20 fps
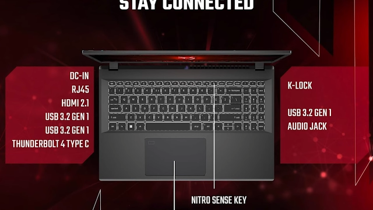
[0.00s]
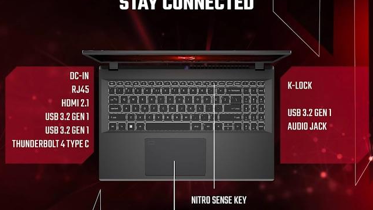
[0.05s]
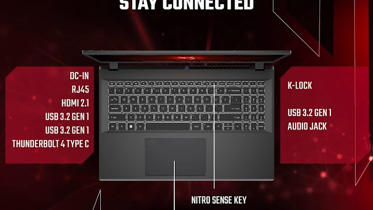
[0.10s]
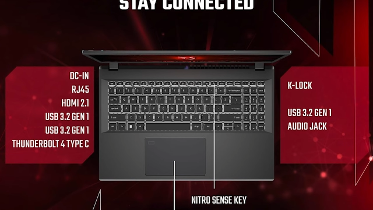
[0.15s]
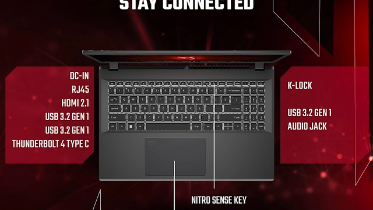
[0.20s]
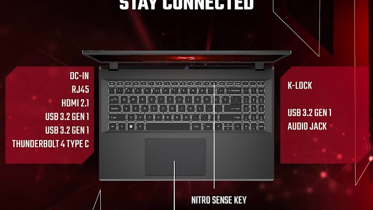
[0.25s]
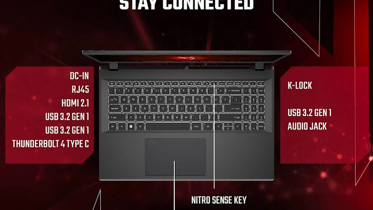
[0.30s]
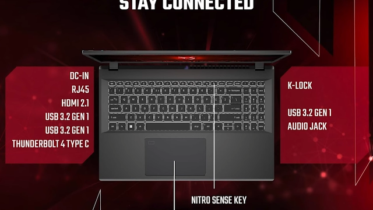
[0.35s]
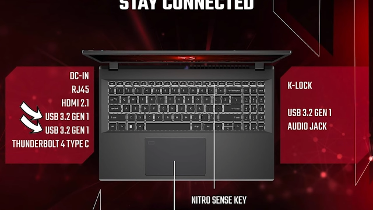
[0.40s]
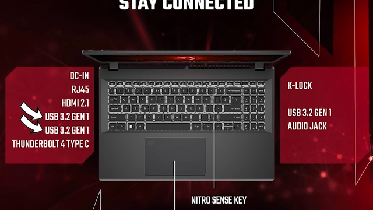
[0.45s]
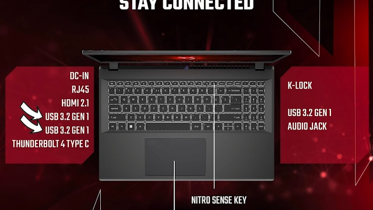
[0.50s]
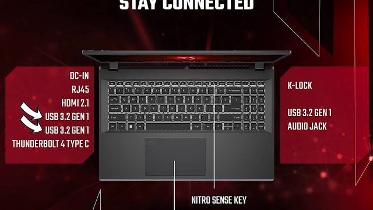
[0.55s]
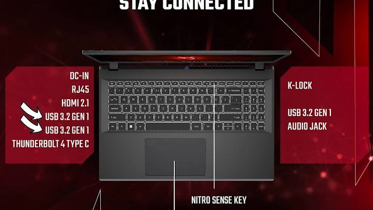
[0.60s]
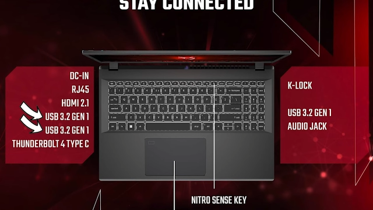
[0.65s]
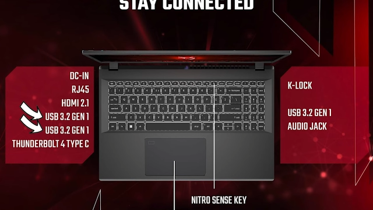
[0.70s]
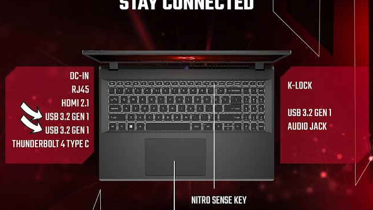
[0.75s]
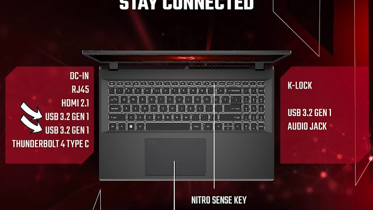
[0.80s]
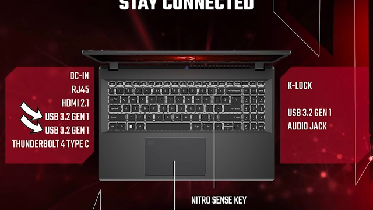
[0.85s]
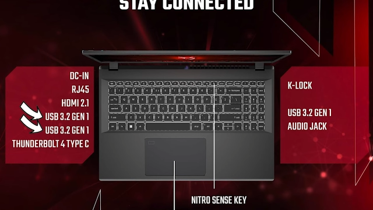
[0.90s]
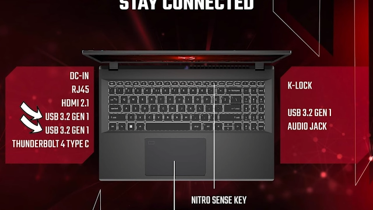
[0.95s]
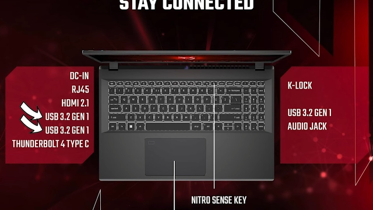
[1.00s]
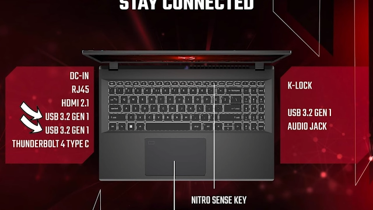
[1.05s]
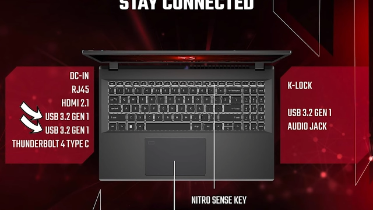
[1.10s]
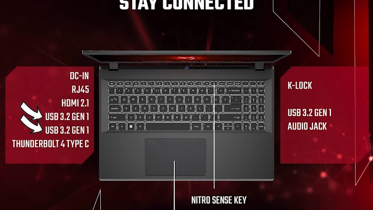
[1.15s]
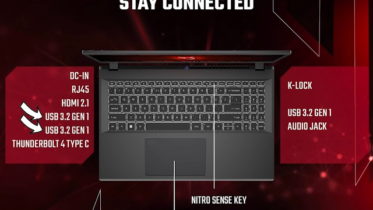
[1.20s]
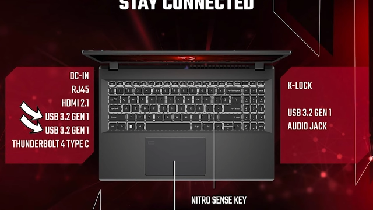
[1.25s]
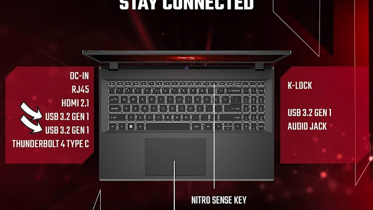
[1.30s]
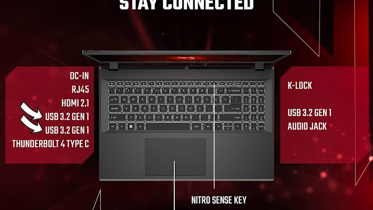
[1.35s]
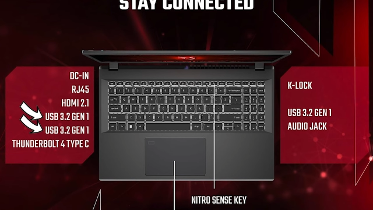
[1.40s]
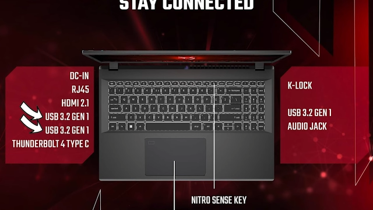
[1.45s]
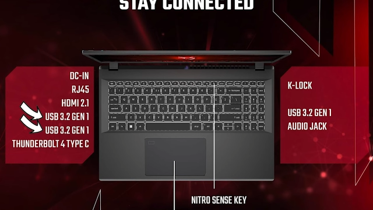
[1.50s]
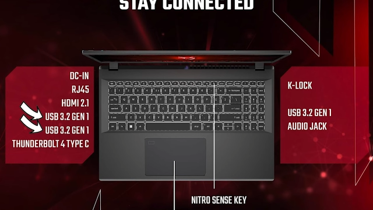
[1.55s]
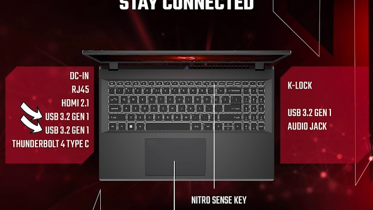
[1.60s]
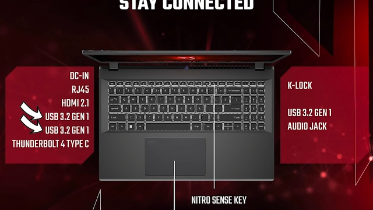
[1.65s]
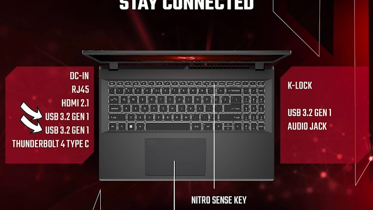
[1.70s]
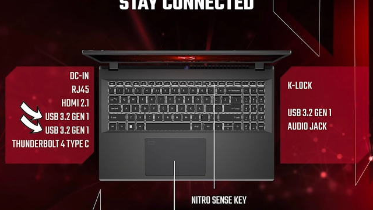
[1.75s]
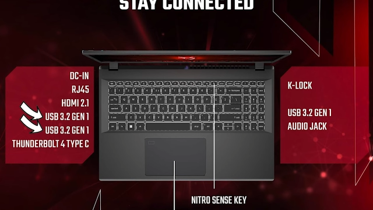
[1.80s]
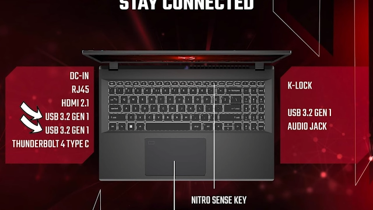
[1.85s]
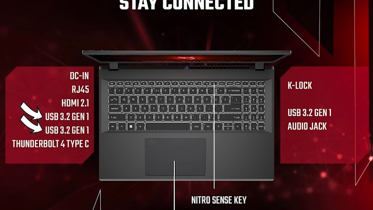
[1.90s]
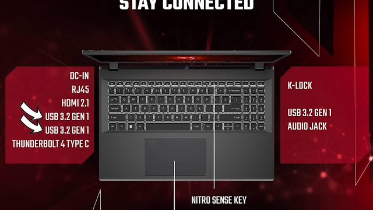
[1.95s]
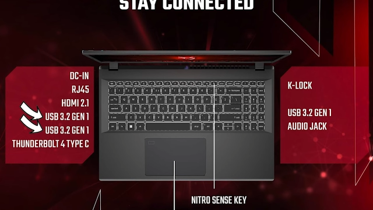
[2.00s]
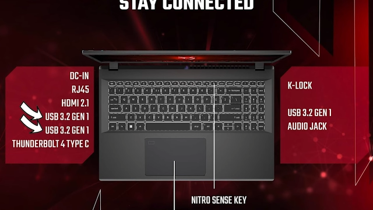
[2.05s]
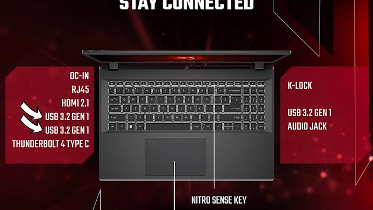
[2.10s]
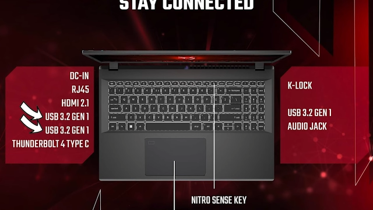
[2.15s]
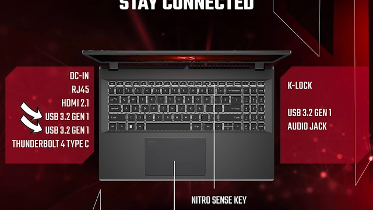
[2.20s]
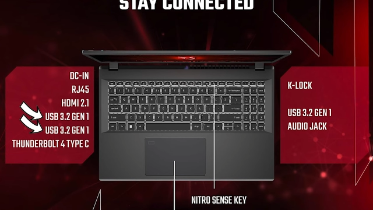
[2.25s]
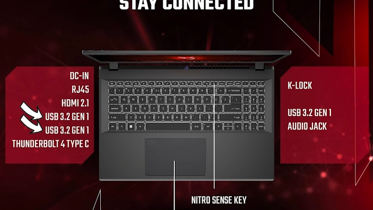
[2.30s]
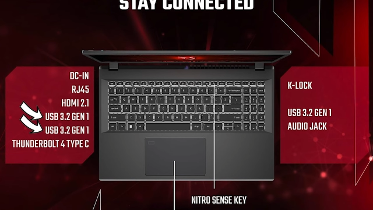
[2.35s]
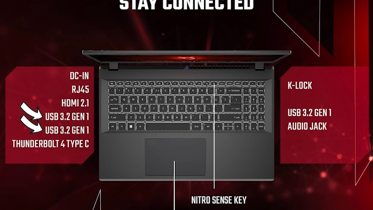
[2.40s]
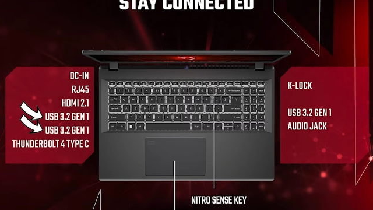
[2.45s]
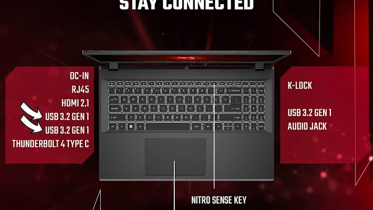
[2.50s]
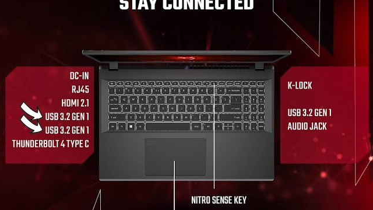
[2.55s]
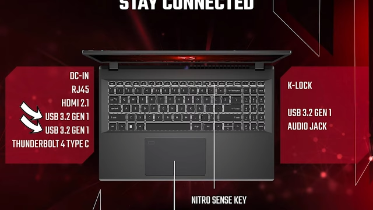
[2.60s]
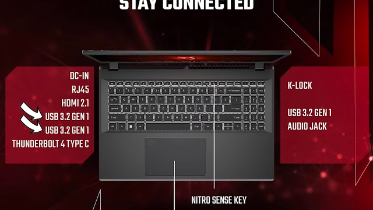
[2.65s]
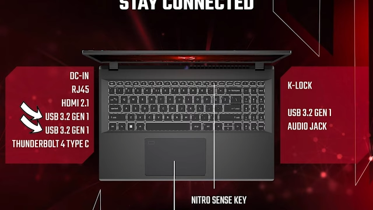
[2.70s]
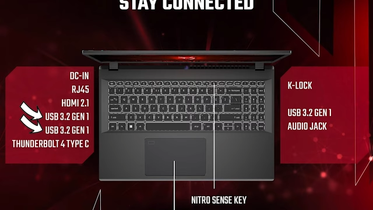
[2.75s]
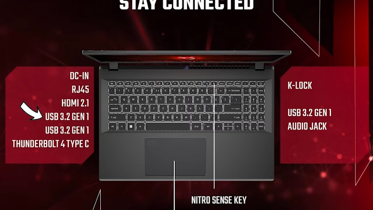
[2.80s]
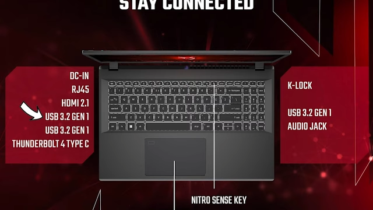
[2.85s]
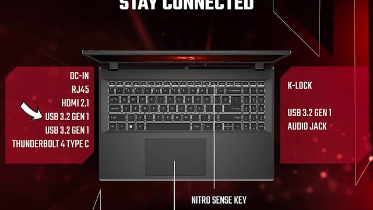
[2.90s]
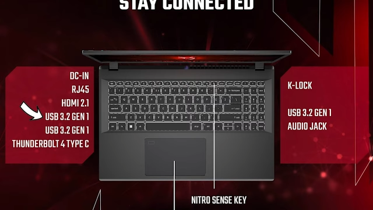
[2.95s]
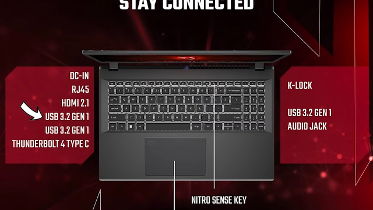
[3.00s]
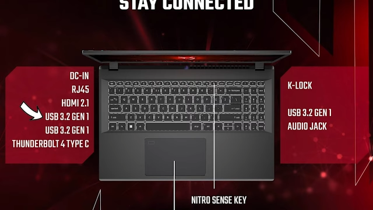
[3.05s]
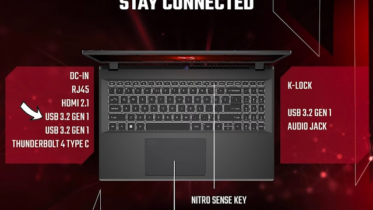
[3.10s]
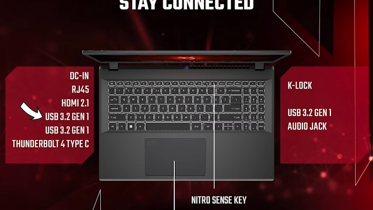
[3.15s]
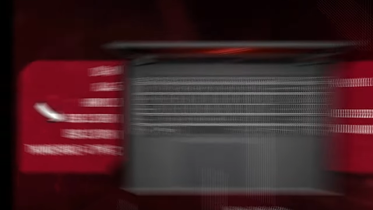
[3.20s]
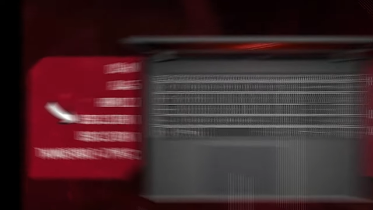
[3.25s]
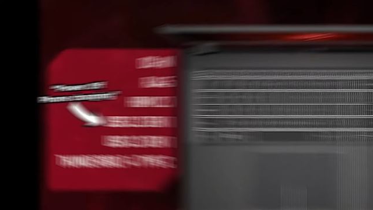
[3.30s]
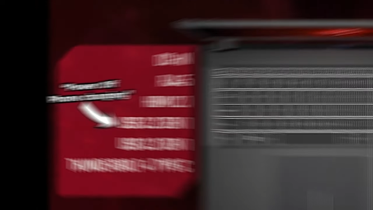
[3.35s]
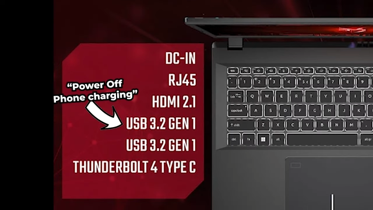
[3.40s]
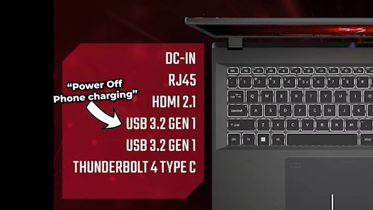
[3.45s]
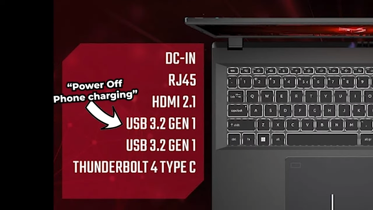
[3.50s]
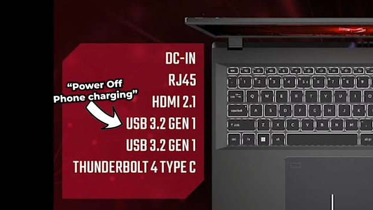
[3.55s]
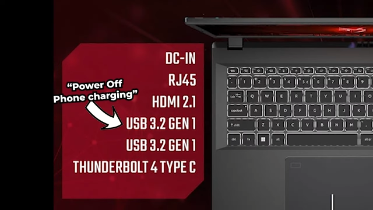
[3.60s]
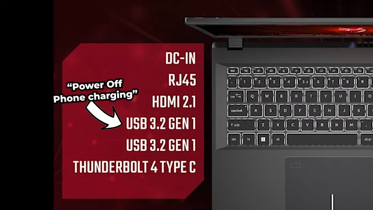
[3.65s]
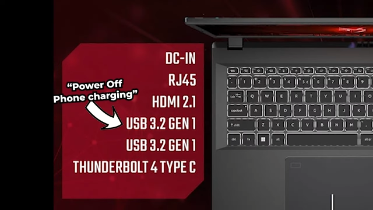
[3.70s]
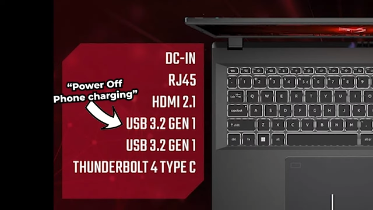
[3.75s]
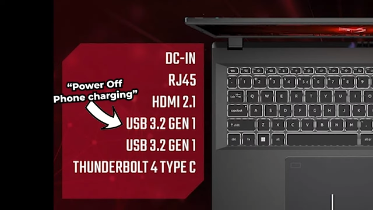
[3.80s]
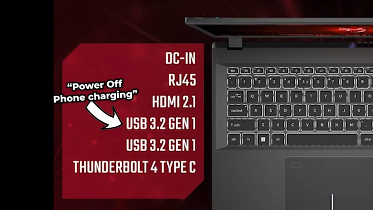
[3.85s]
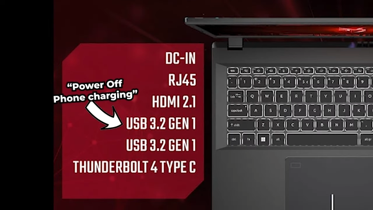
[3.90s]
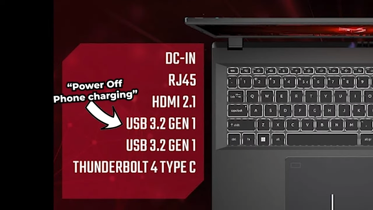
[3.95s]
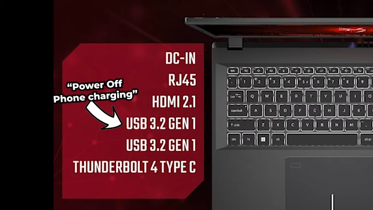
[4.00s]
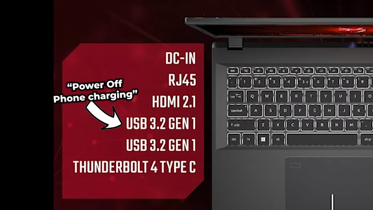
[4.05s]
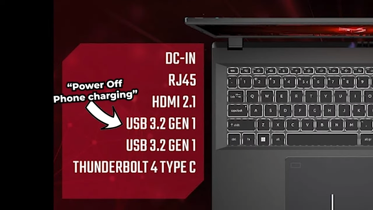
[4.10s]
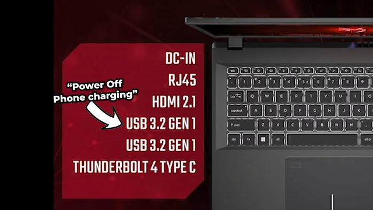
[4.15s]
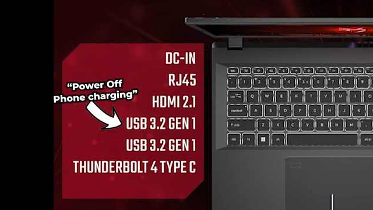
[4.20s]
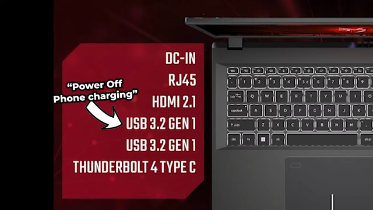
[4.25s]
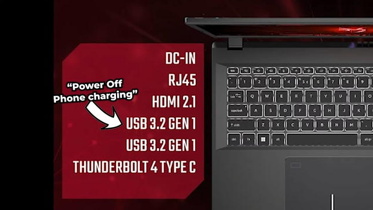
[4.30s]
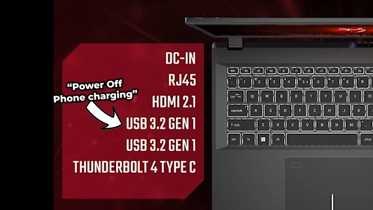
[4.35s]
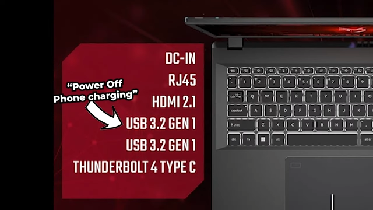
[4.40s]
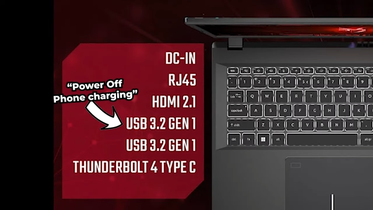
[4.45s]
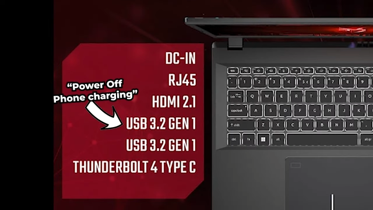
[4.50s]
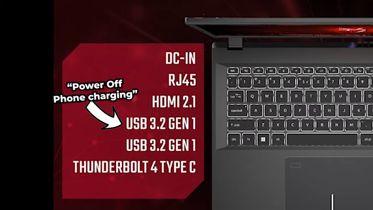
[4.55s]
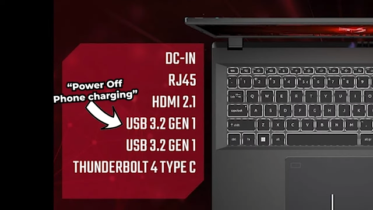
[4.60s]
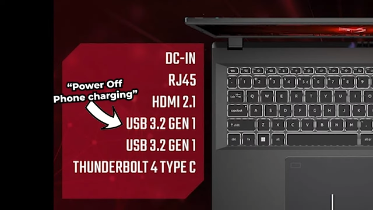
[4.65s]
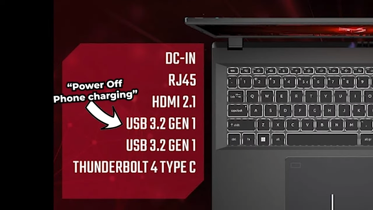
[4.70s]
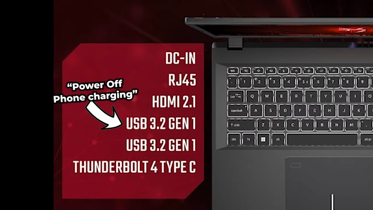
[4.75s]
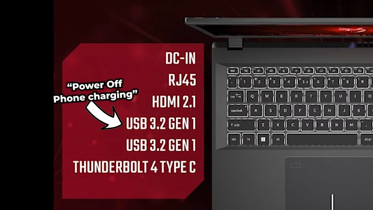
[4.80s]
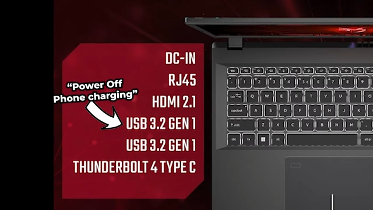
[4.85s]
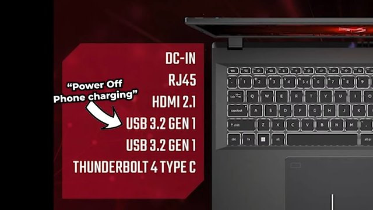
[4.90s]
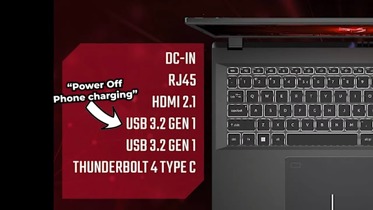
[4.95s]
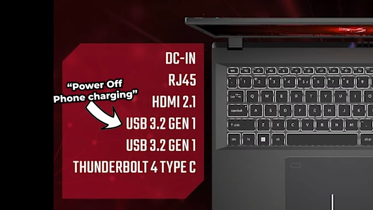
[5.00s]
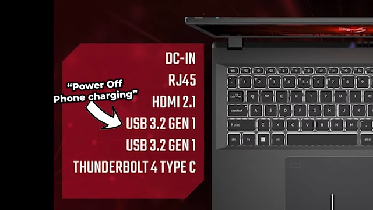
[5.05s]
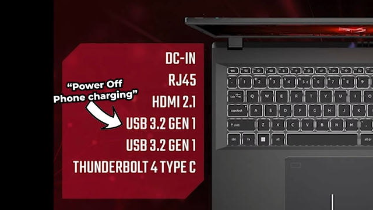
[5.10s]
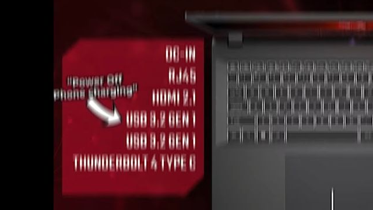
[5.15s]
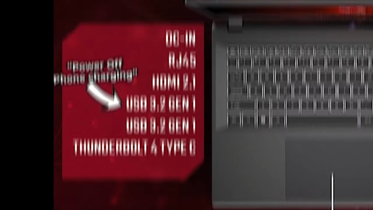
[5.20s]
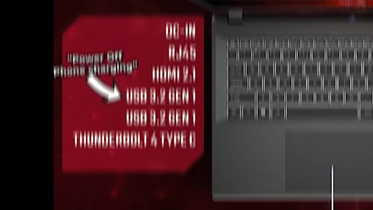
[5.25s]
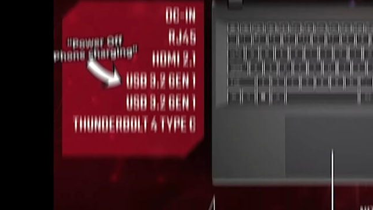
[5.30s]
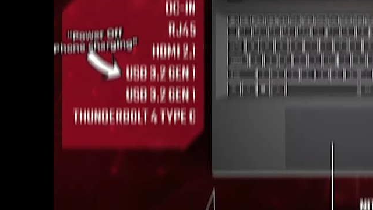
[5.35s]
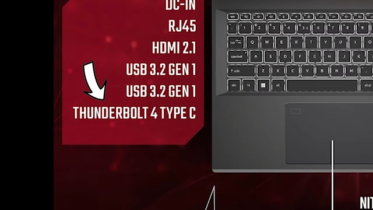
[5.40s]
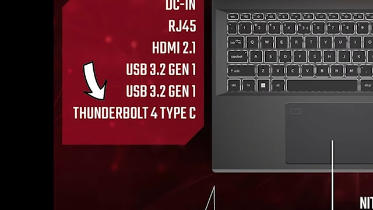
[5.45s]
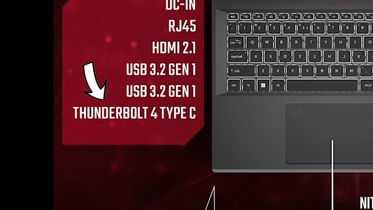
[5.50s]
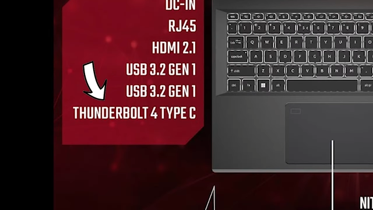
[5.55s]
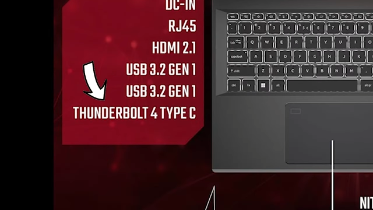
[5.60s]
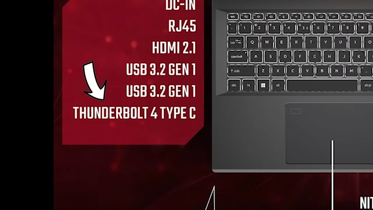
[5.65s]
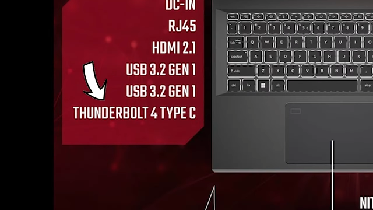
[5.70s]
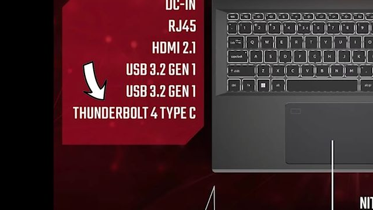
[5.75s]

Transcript: No face is visible, so there are no lips to read.